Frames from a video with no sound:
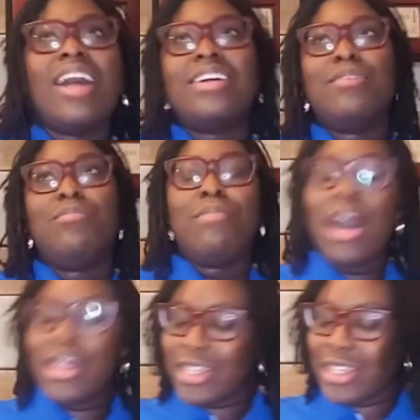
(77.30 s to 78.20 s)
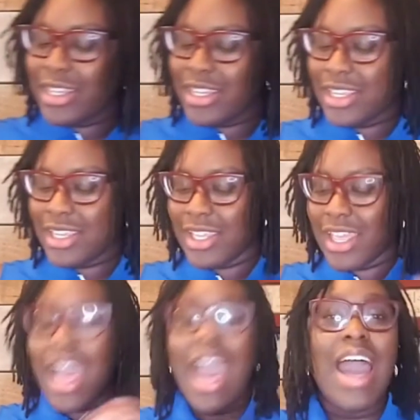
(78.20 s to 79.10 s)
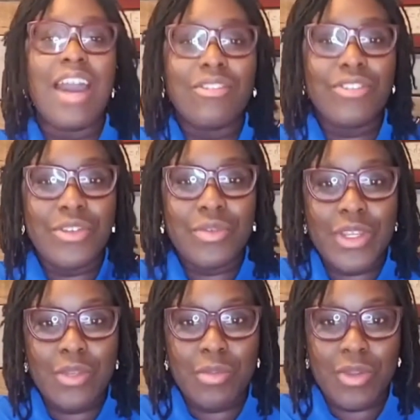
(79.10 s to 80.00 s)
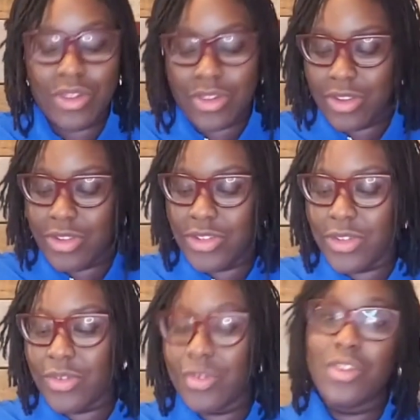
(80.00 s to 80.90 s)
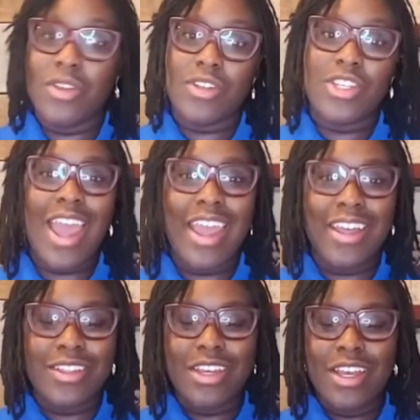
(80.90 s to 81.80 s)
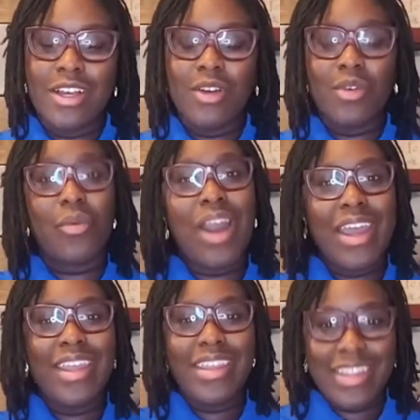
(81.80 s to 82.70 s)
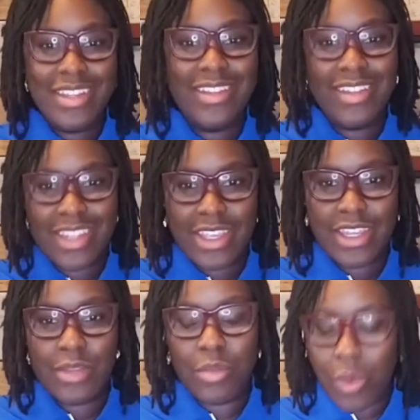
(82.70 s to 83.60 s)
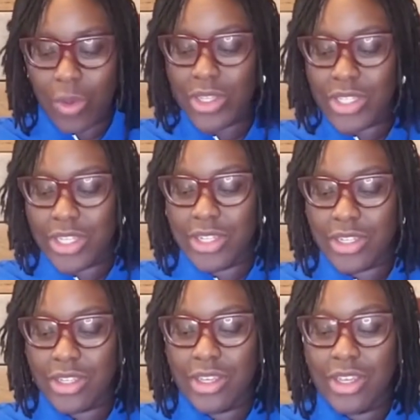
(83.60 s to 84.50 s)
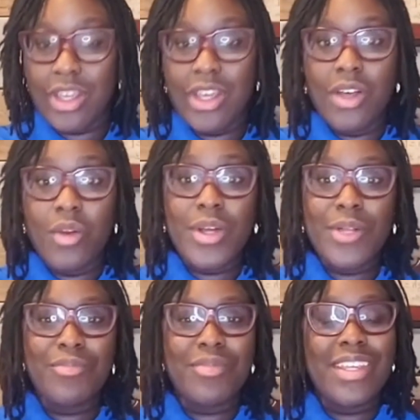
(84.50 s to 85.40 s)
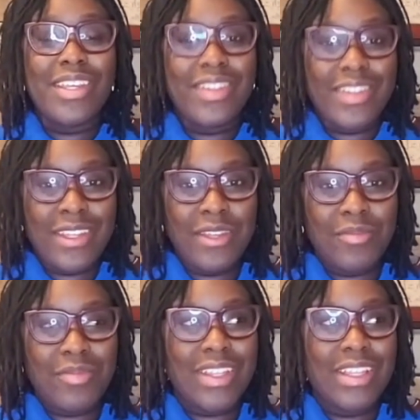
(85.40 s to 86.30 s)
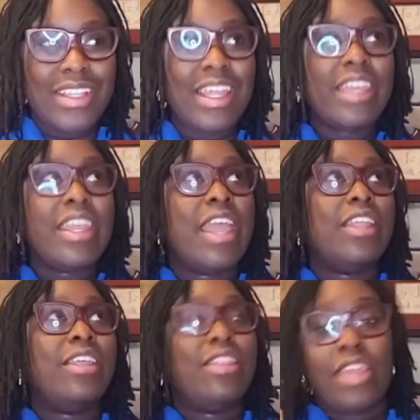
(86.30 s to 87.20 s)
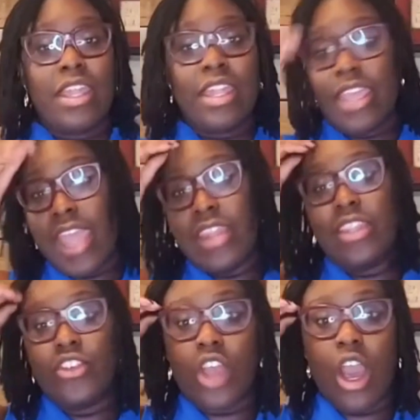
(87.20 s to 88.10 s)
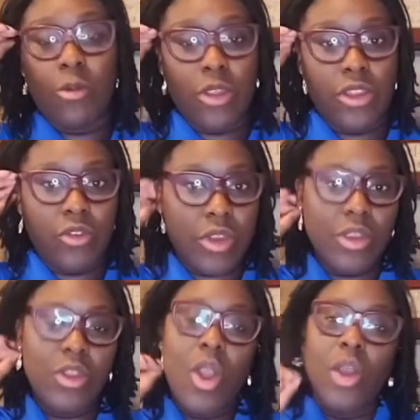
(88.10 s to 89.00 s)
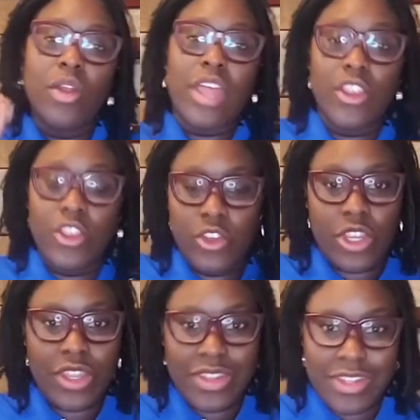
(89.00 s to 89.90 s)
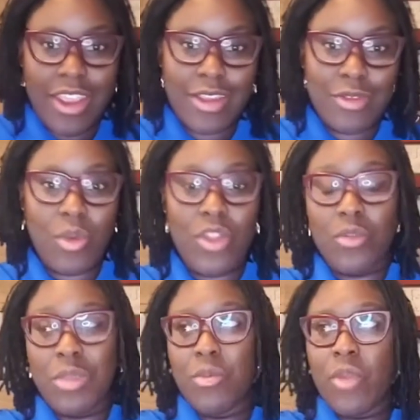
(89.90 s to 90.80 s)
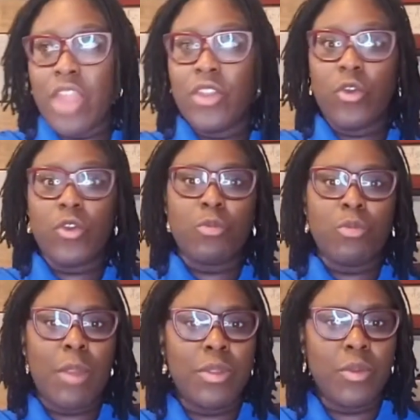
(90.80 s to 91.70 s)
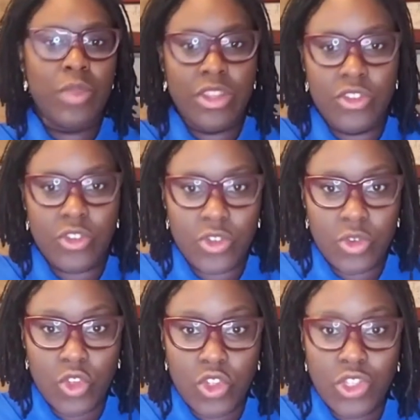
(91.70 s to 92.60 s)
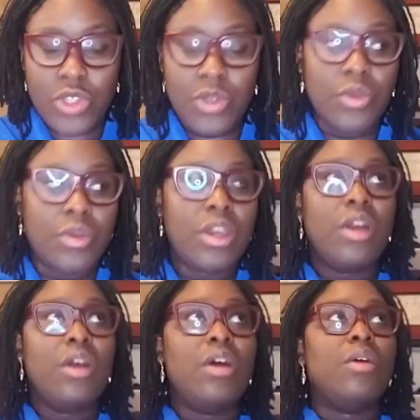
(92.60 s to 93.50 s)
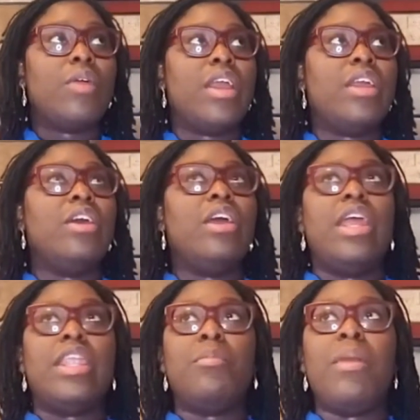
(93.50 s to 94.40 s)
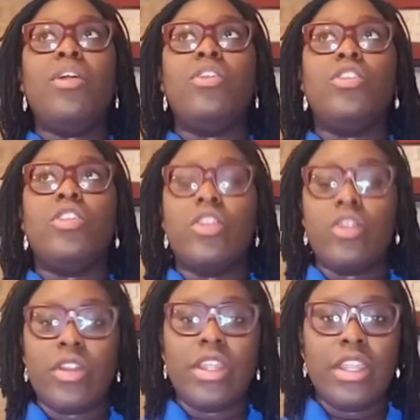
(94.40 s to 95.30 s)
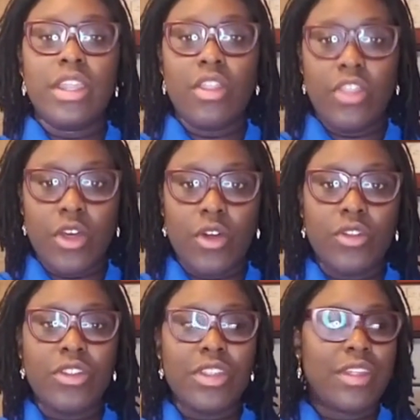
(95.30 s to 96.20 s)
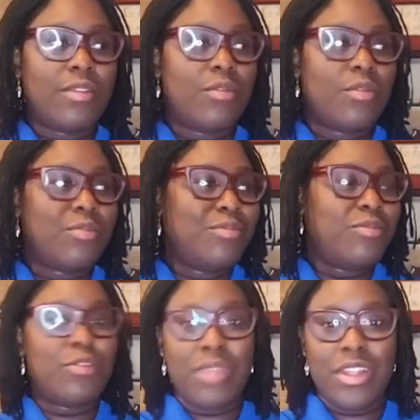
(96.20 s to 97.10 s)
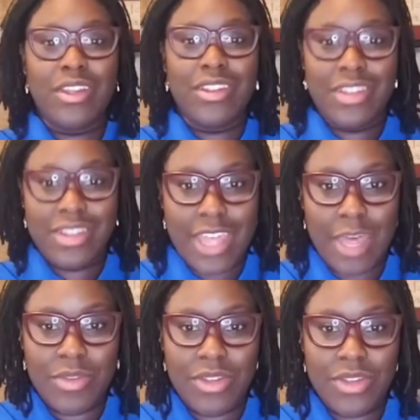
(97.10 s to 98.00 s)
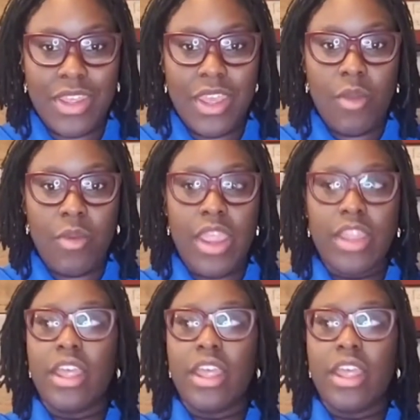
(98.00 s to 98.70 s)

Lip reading: modeling how to read a book to your child. Why is it important? Well, you see, like anything, like any job or any career that you just start, whether it be brand new or you're probably reintroduced to, right? It's about learning those familiar steps, right?